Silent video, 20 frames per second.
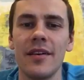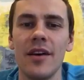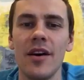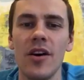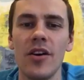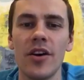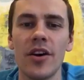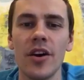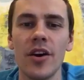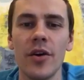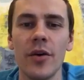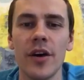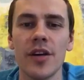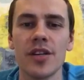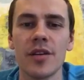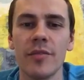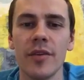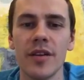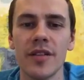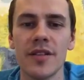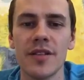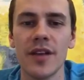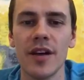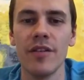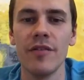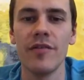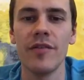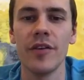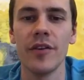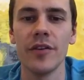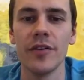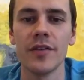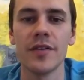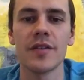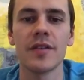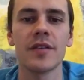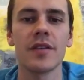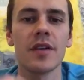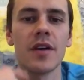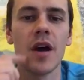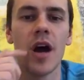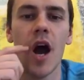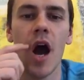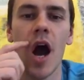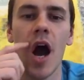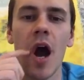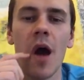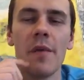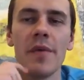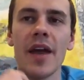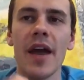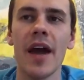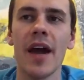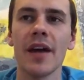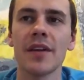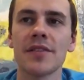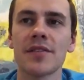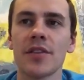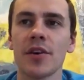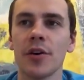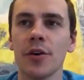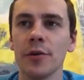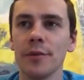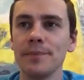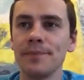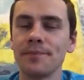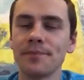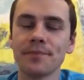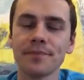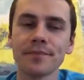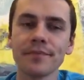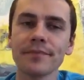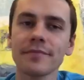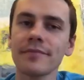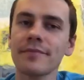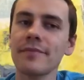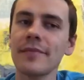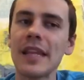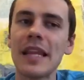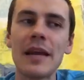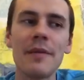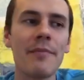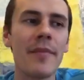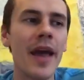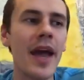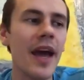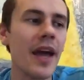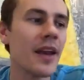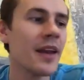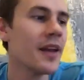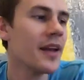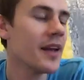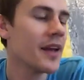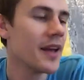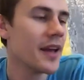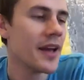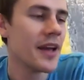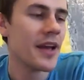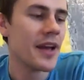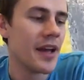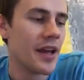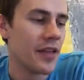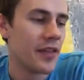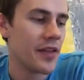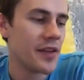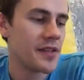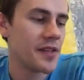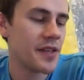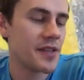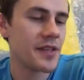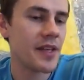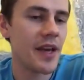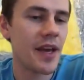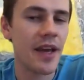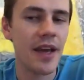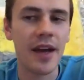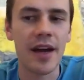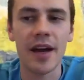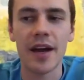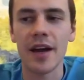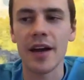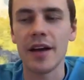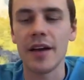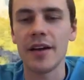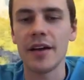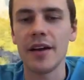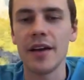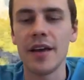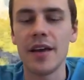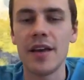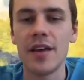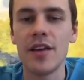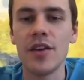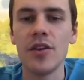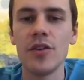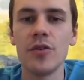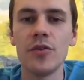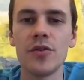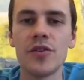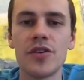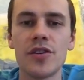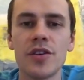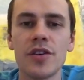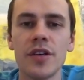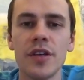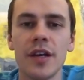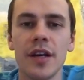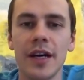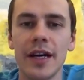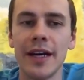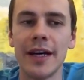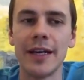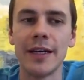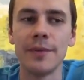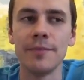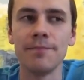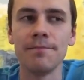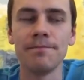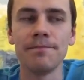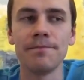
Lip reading: Oh, good question about cell phones. Yeah, so, man, this is a huge, I